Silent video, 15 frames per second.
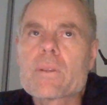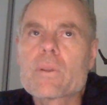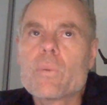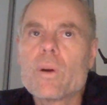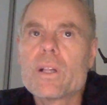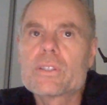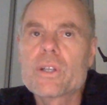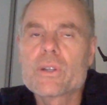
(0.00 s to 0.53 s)

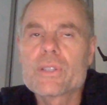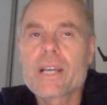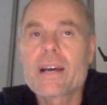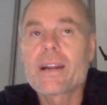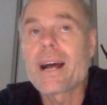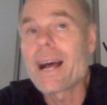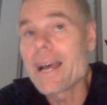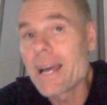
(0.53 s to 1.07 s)
Well, it turns
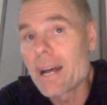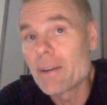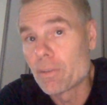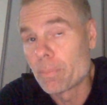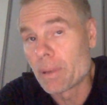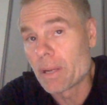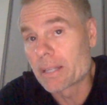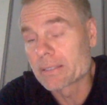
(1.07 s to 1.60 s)
out I have a
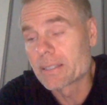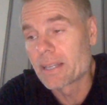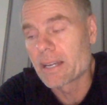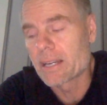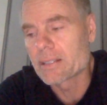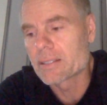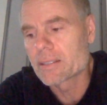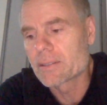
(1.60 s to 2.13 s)

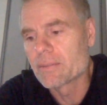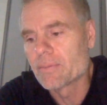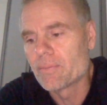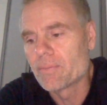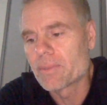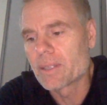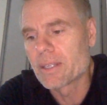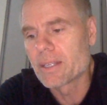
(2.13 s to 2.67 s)
podcast.
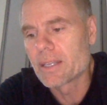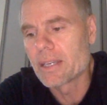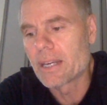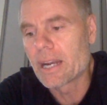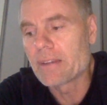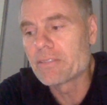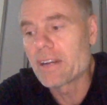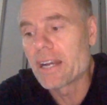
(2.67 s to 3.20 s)

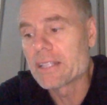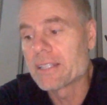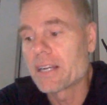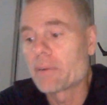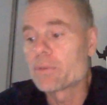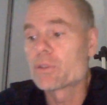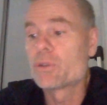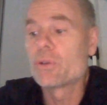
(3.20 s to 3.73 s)
And I've had the
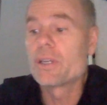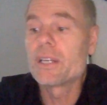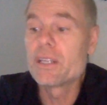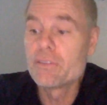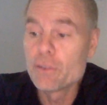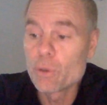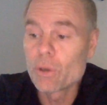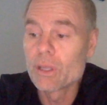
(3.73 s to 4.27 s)
opportunity to
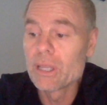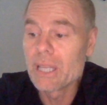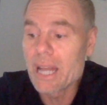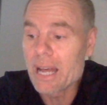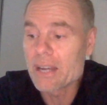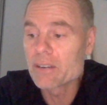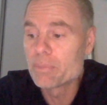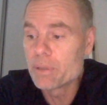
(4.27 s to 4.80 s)
interview a
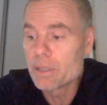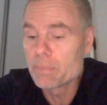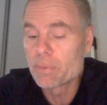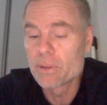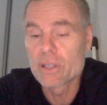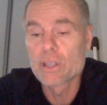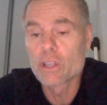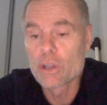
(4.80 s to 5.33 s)
lot of
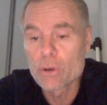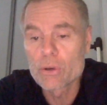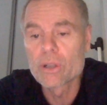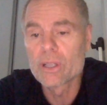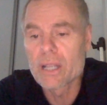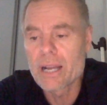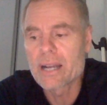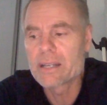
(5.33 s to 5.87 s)
people and learn a
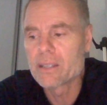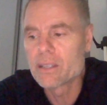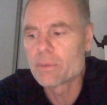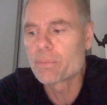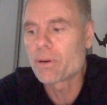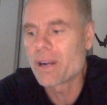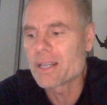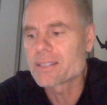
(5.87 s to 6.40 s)
lot in the
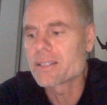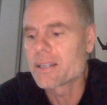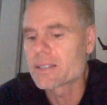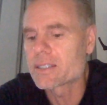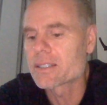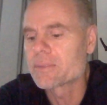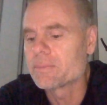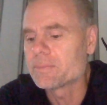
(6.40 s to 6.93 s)

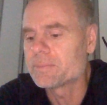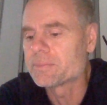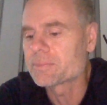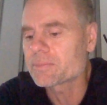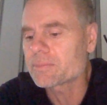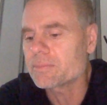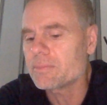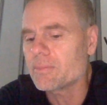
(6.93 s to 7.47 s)
process.
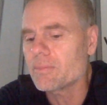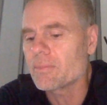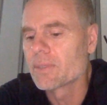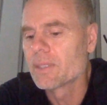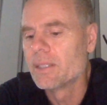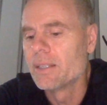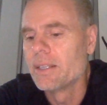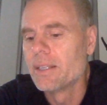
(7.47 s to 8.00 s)

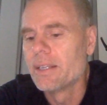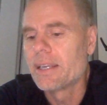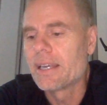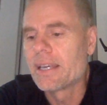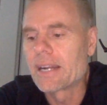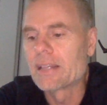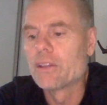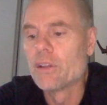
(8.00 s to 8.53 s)

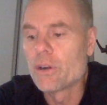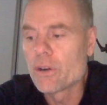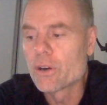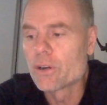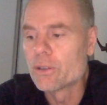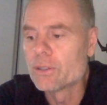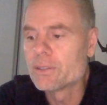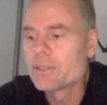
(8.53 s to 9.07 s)
And I
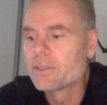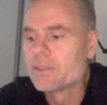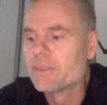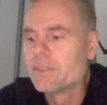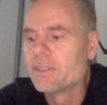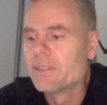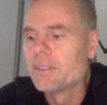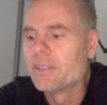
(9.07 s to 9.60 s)
learned
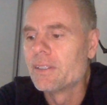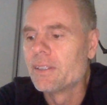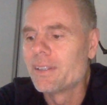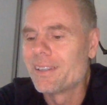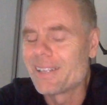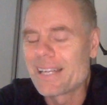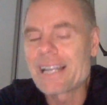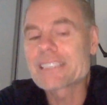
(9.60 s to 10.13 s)

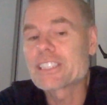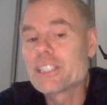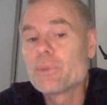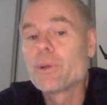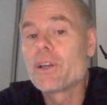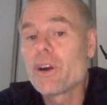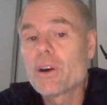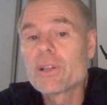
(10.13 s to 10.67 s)
that actually
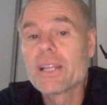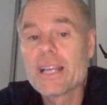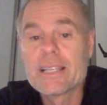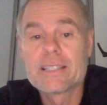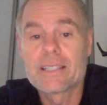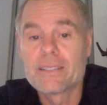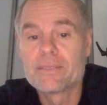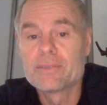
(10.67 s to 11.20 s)
we are
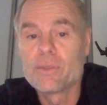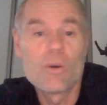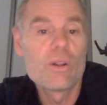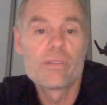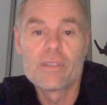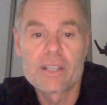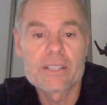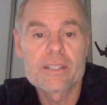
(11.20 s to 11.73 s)
lazy,
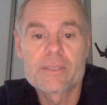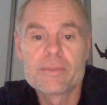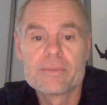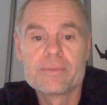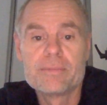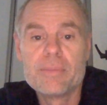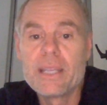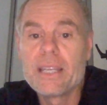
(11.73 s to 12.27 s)
all of us,
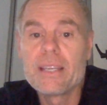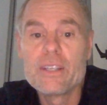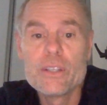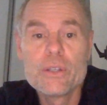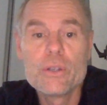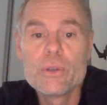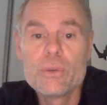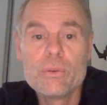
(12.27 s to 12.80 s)
me,
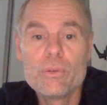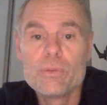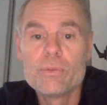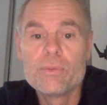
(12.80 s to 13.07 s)
you.